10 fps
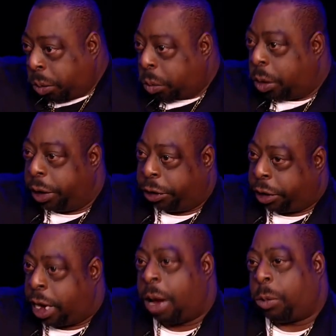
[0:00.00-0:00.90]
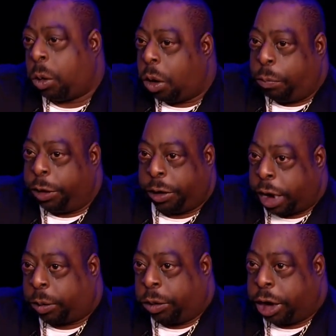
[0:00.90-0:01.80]
Well, they should have an office.
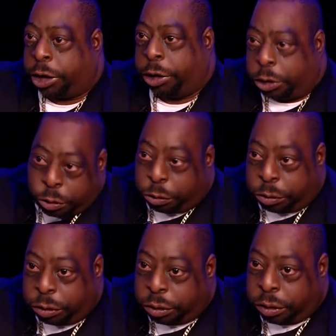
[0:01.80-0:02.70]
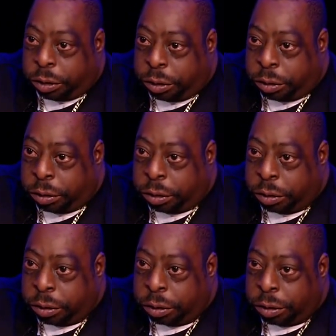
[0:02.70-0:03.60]
That's what they should do. Go get an
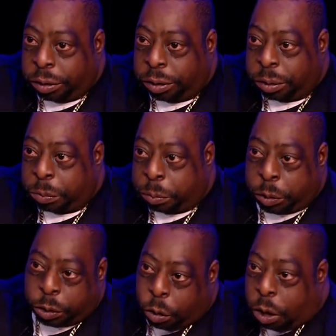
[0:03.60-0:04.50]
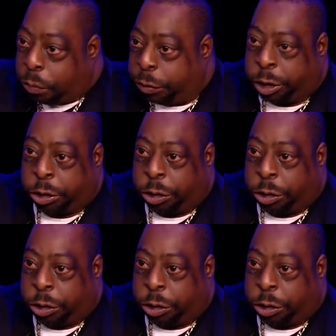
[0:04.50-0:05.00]
office. Build an office